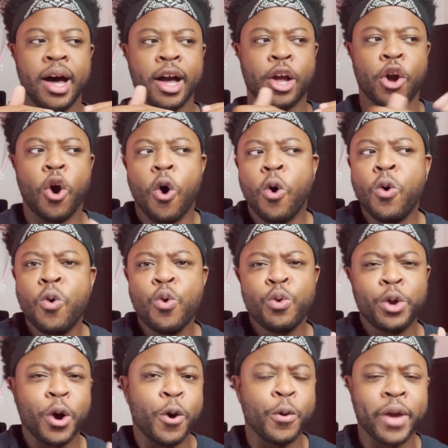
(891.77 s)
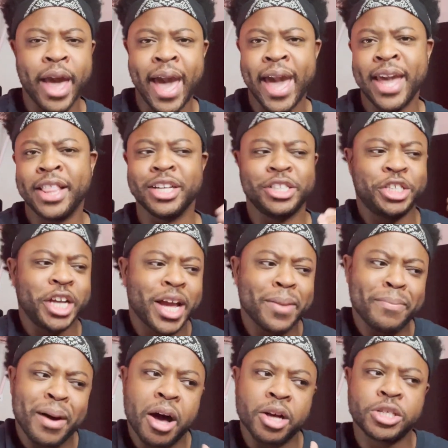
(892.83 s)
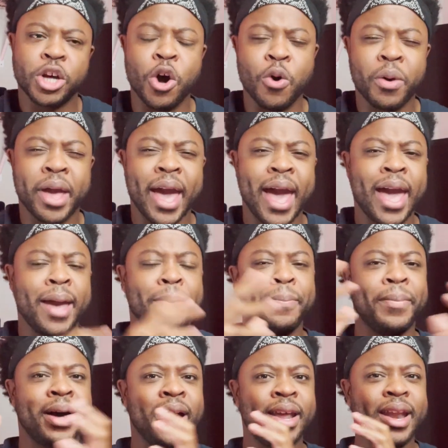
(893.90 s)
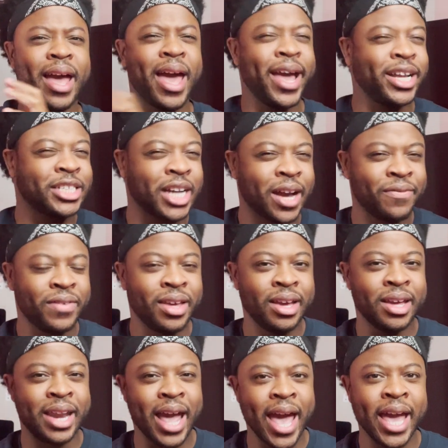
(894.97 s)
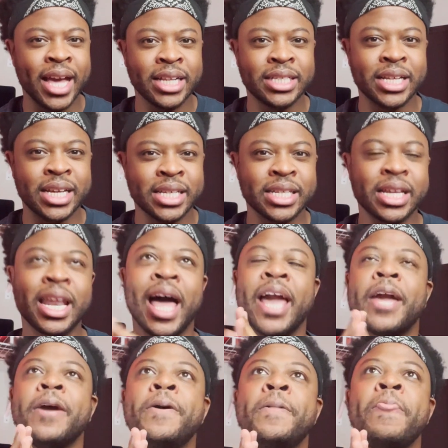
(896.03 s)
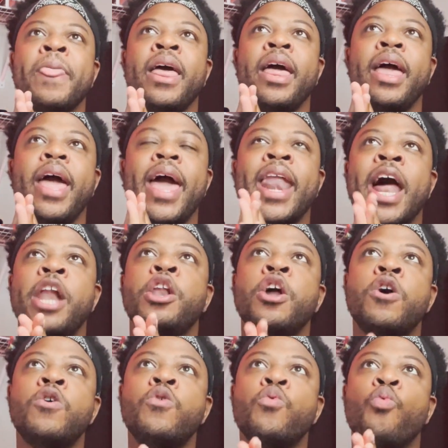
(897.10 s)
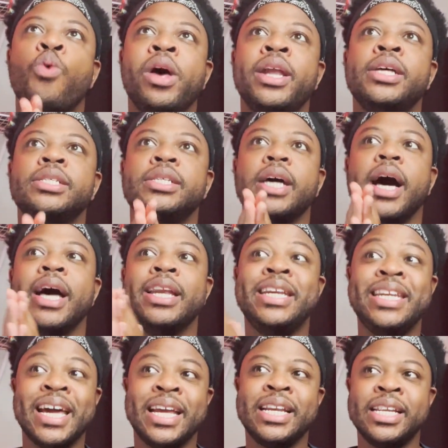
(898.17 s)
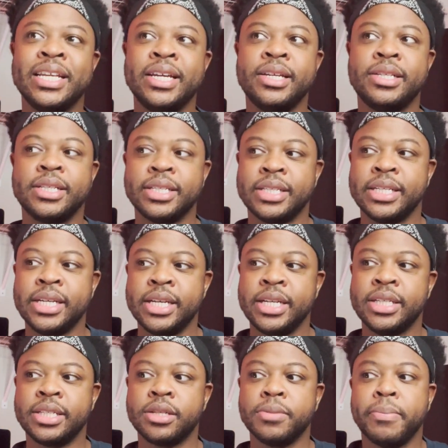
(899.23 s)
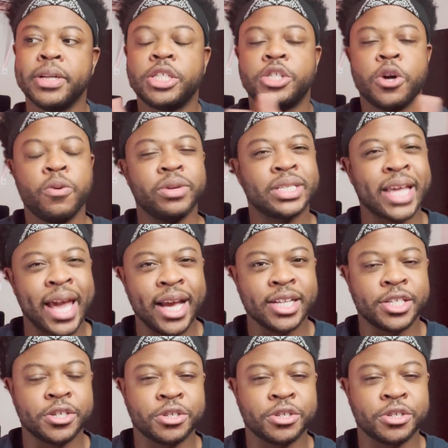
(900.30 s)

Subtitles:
cold okay, the chicken pox okay, but HIV and AIDS is like, and I know one is a deadly disease, but so is cancer.